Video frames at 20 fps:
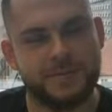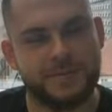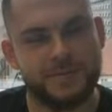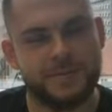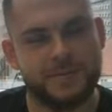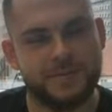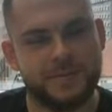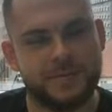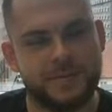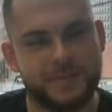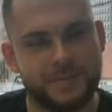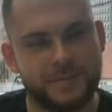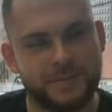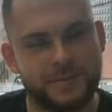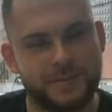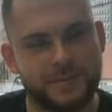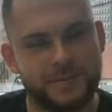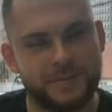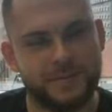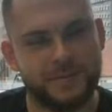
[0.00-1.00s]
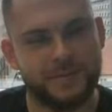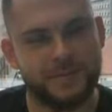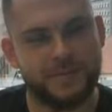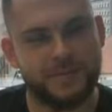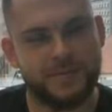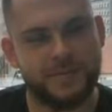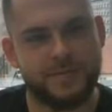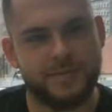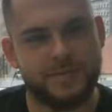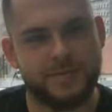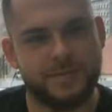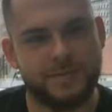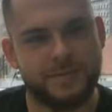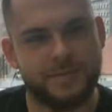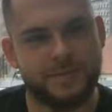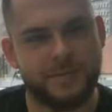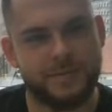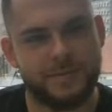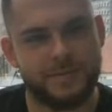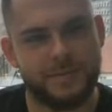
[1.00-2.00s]

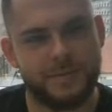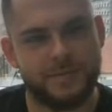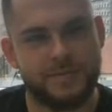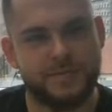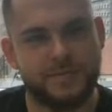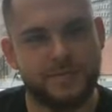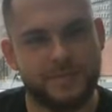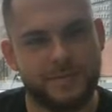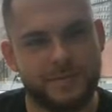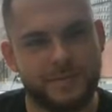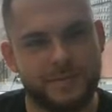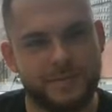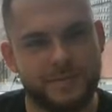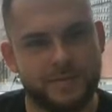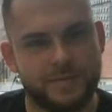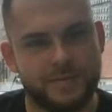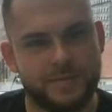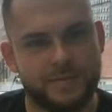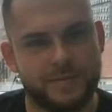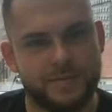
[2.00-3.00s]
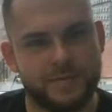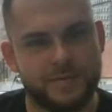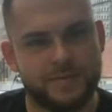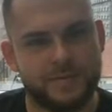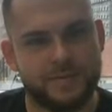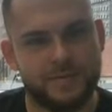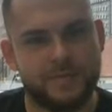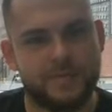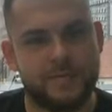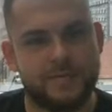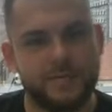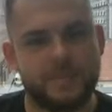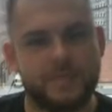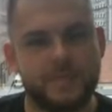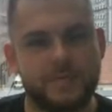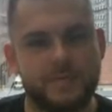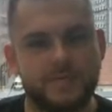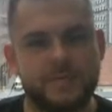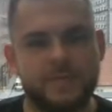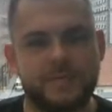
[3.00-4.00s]

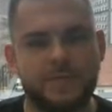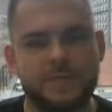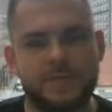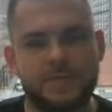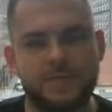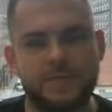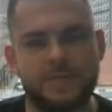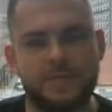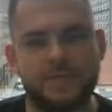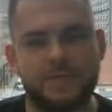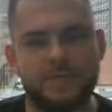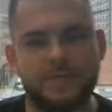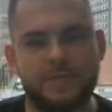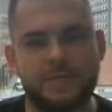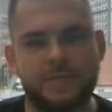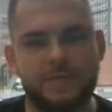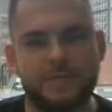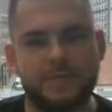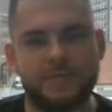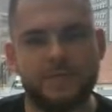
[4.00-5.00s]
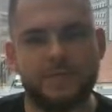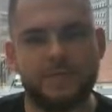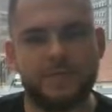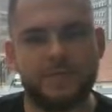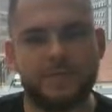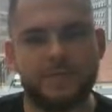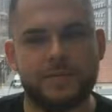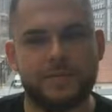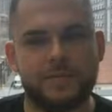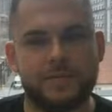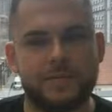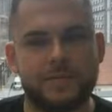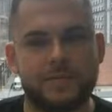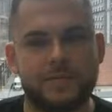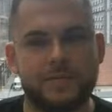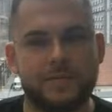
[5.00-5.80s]
No words are spoken by the person on screen.